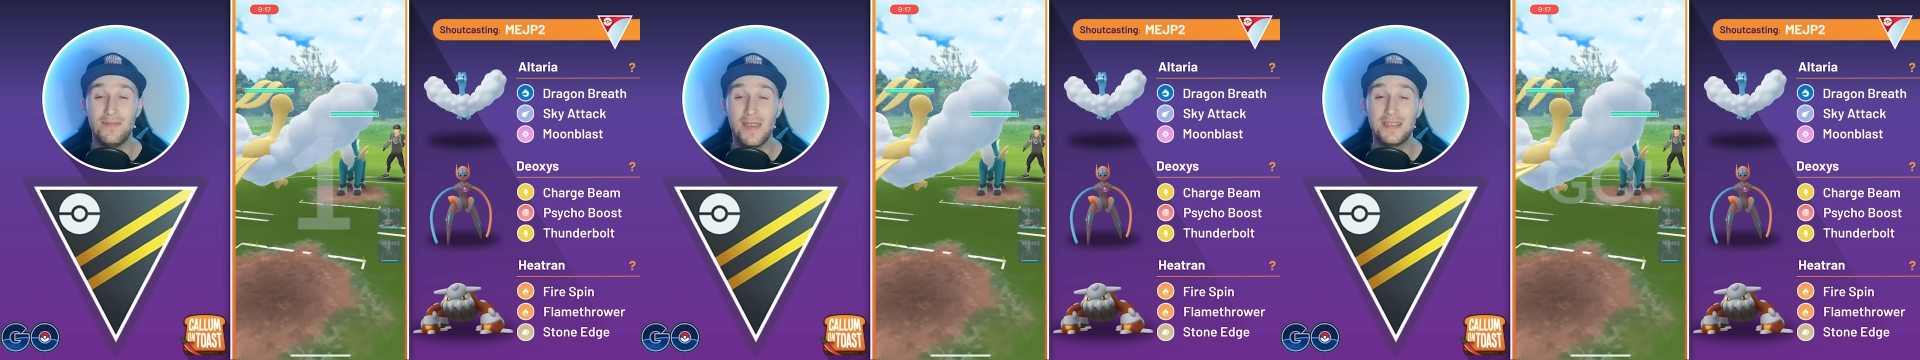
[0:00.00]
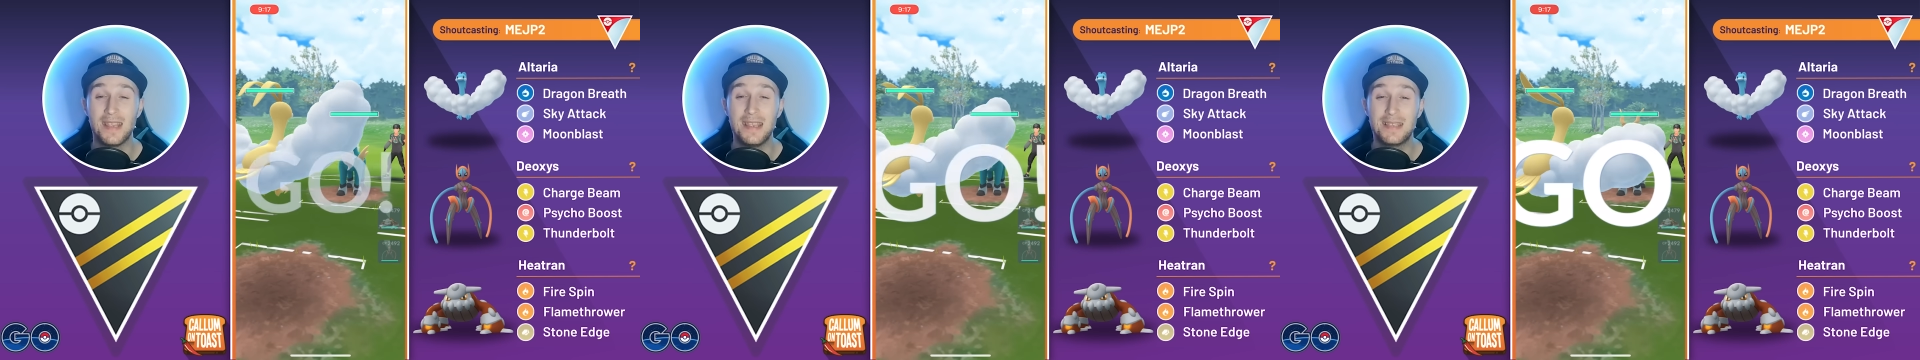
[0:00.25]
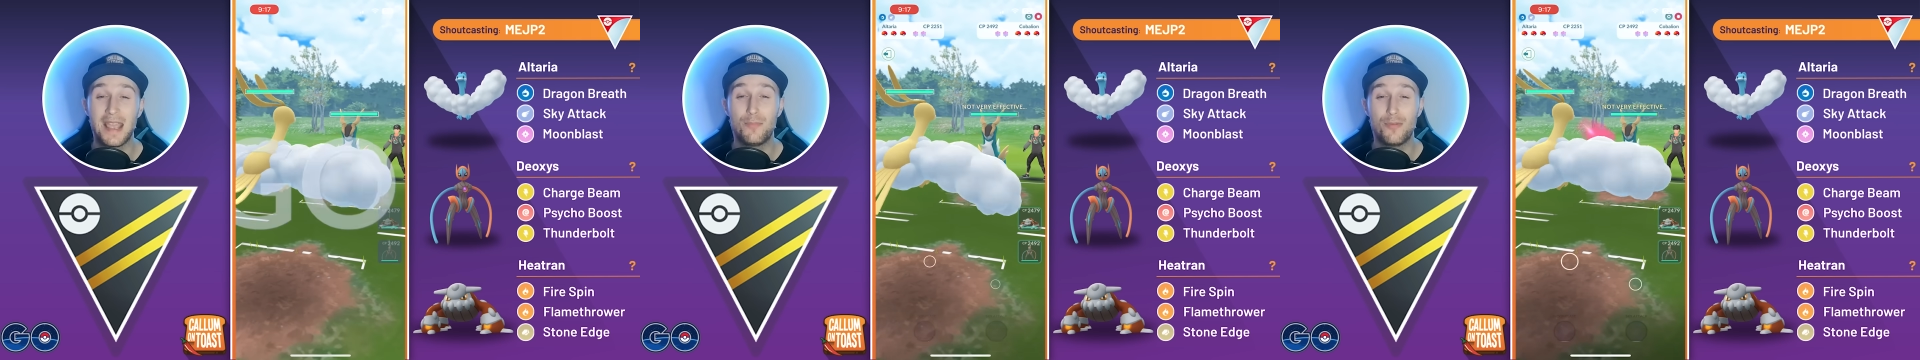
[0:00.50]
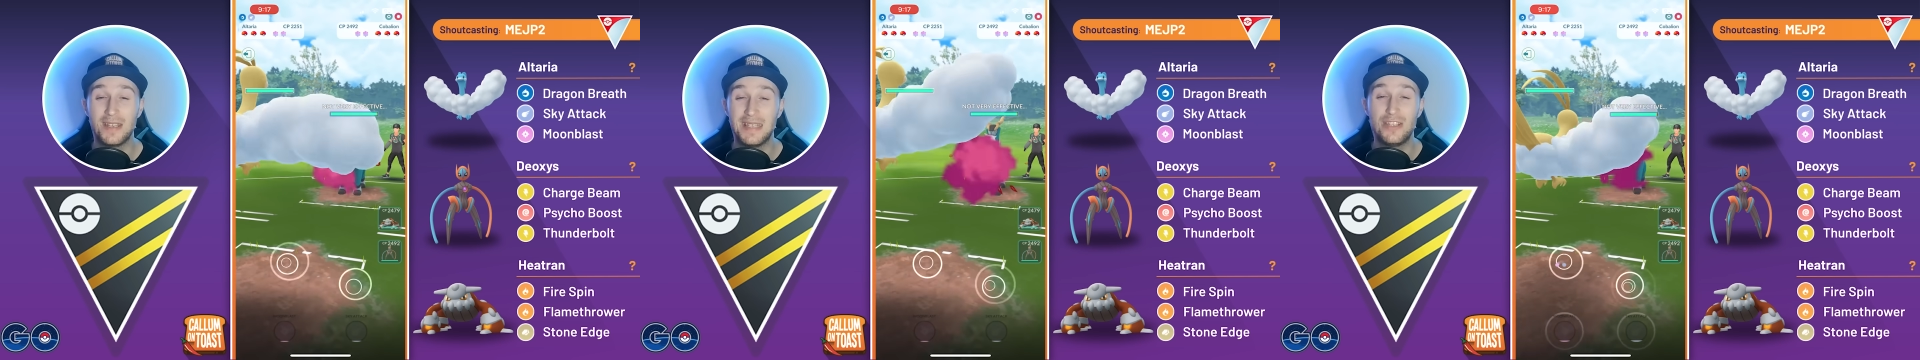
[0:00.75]
This is a
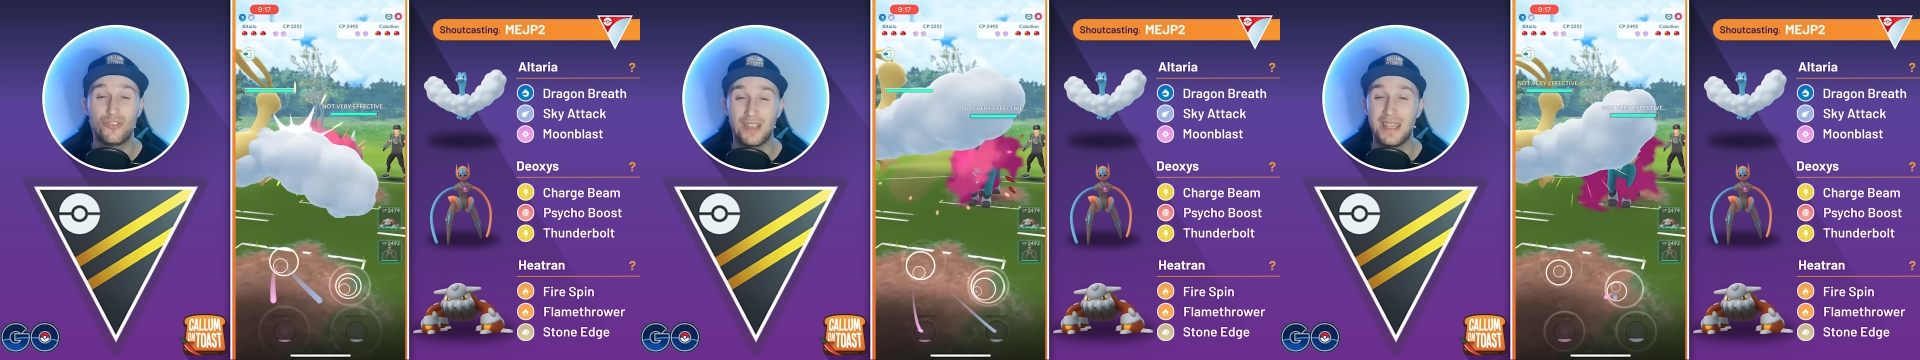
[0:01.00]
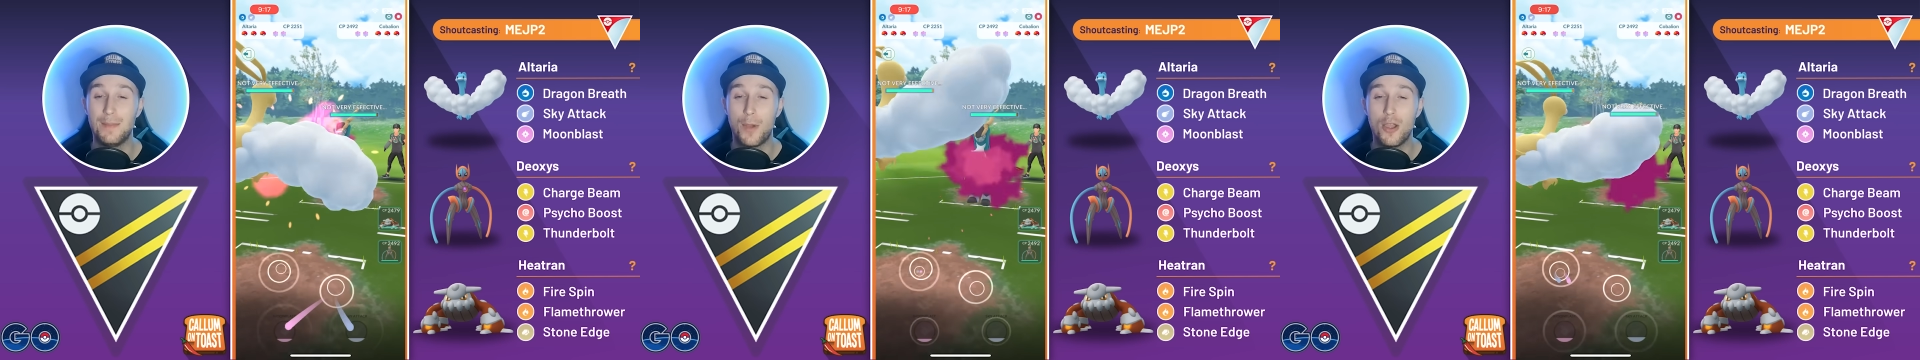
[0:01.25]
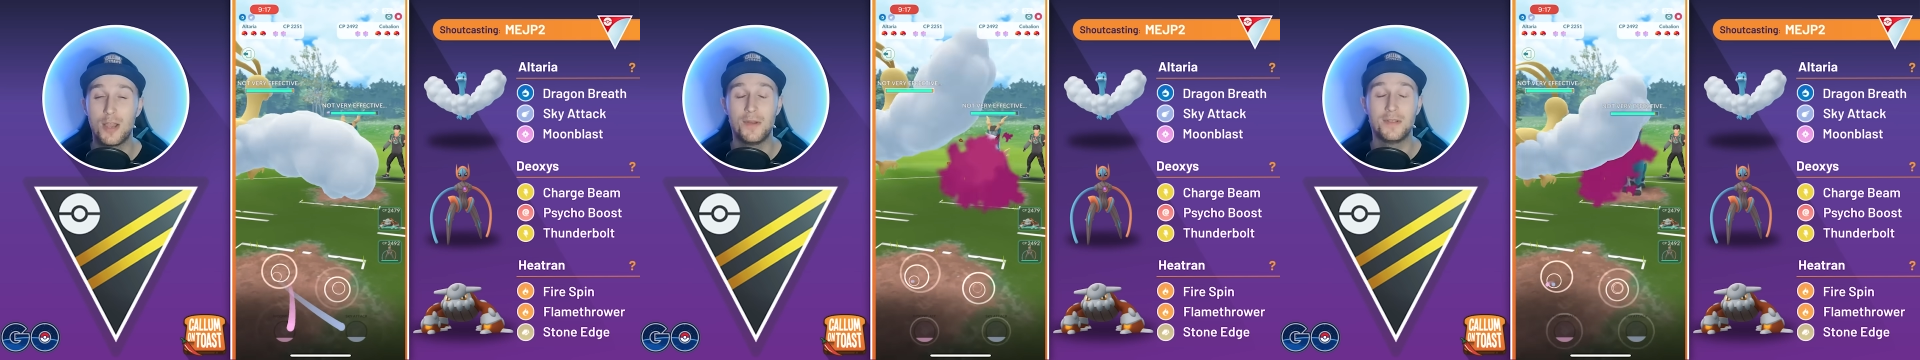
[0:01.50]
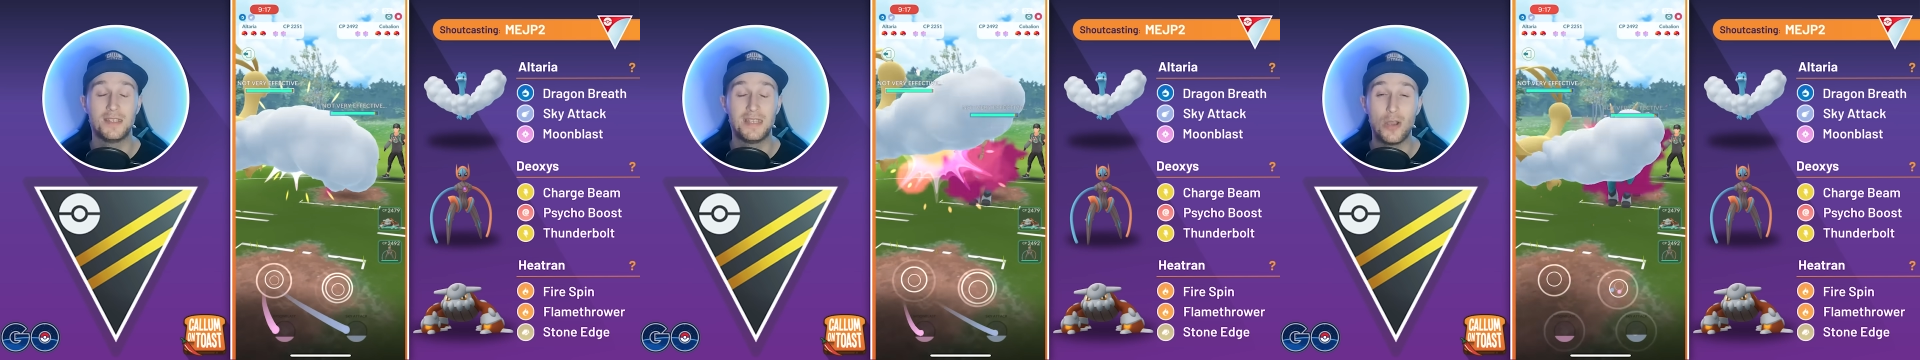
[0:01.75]
pretty tricky
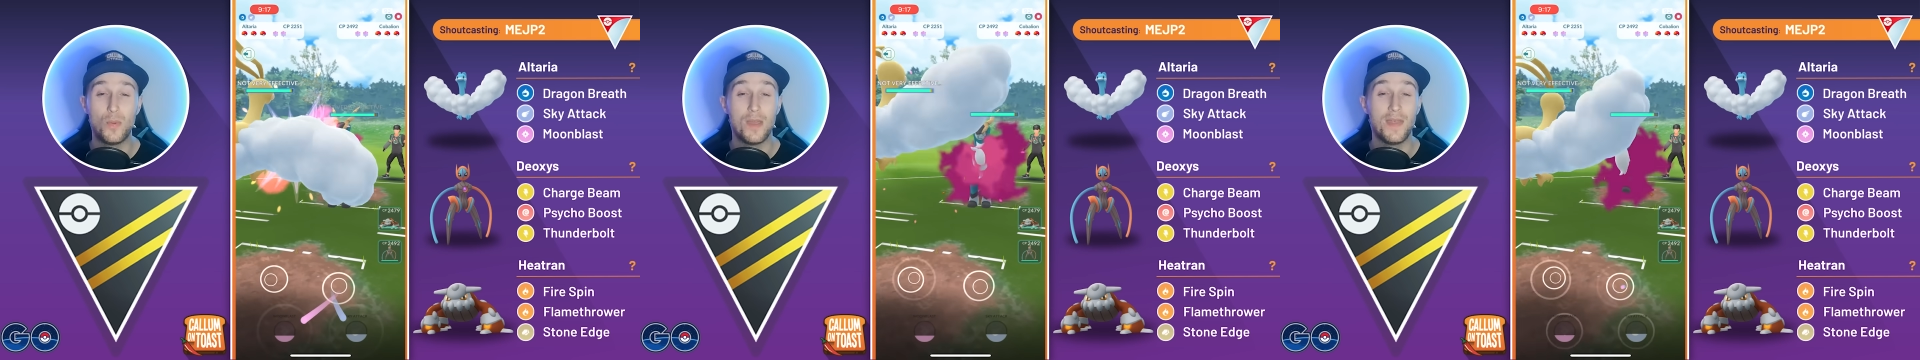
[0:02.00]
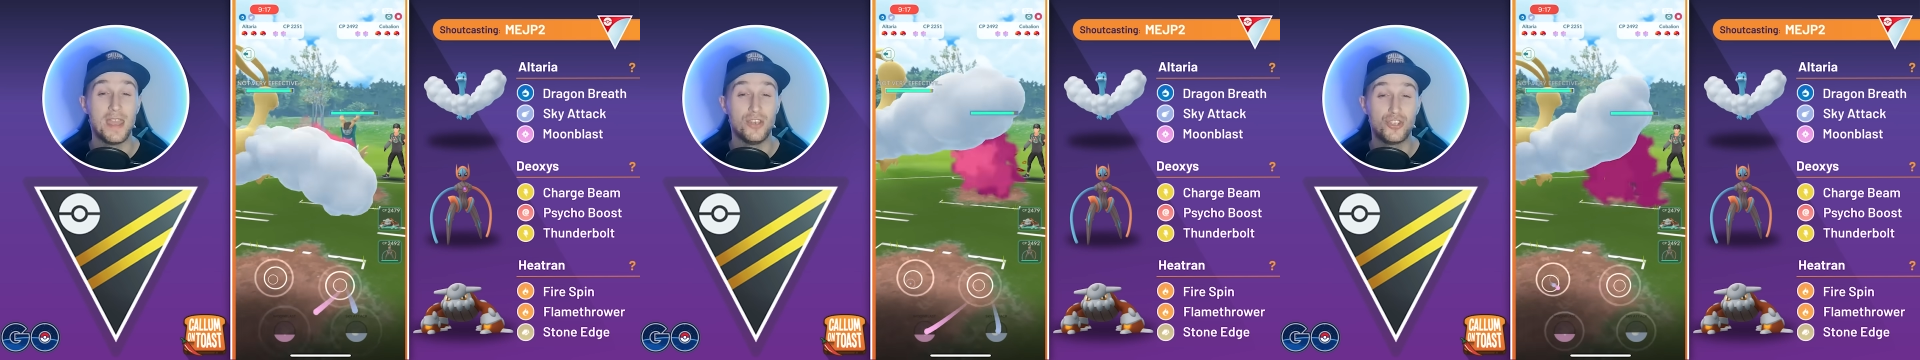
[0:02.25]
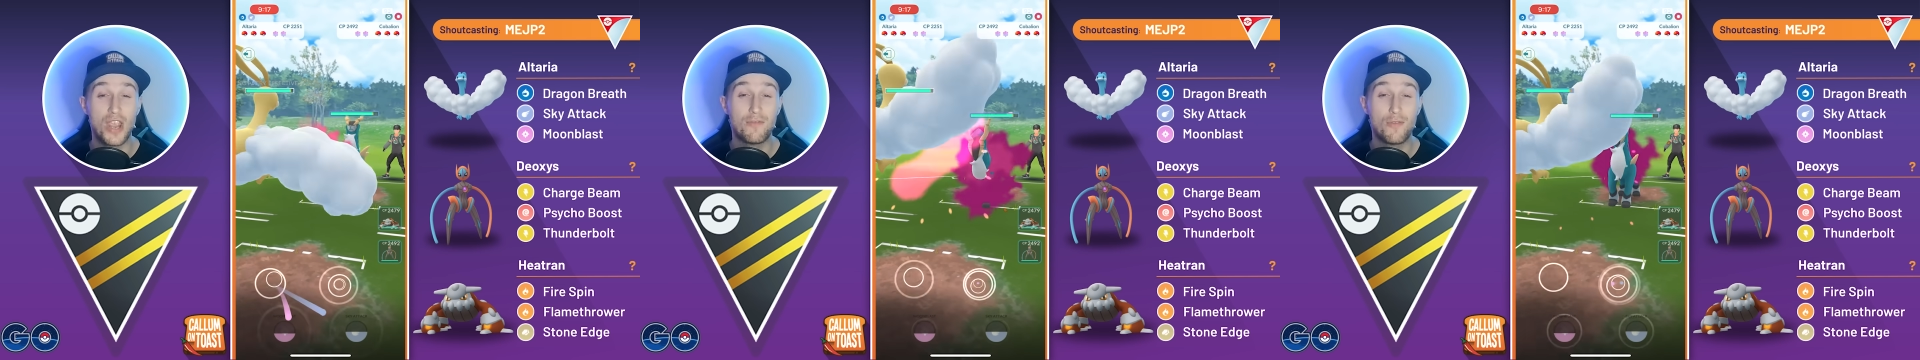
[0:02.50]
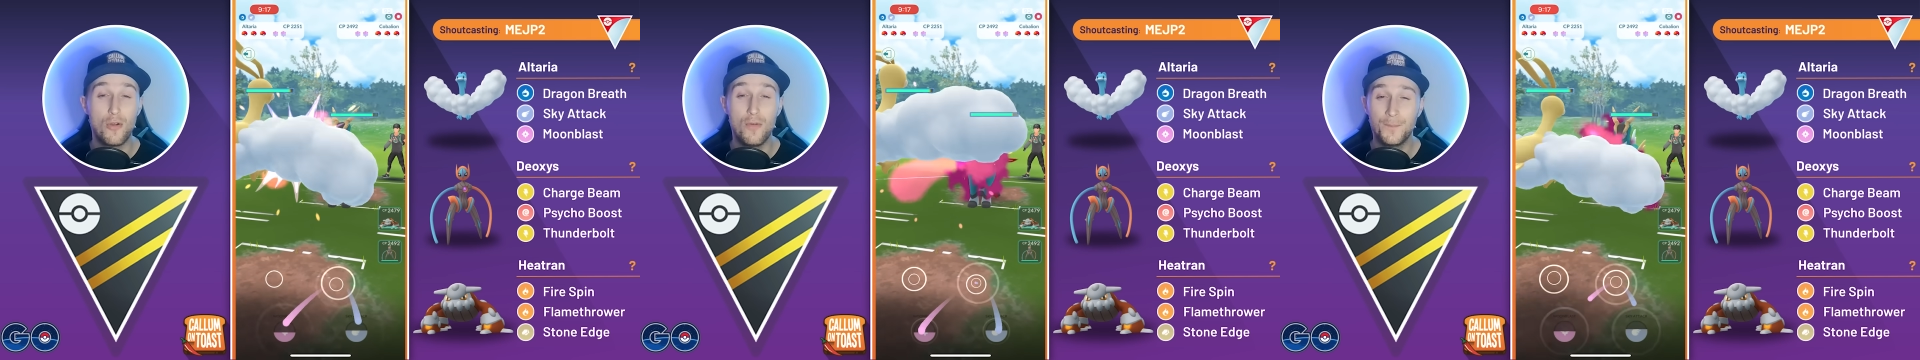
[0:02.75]
Pokemon to deal with in
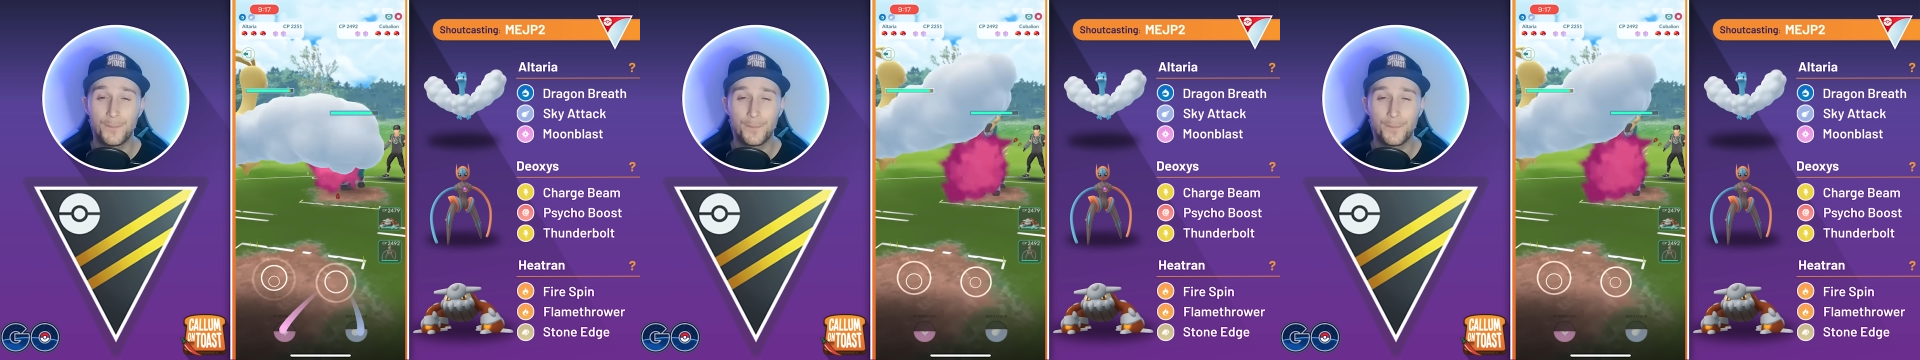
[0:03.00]
general.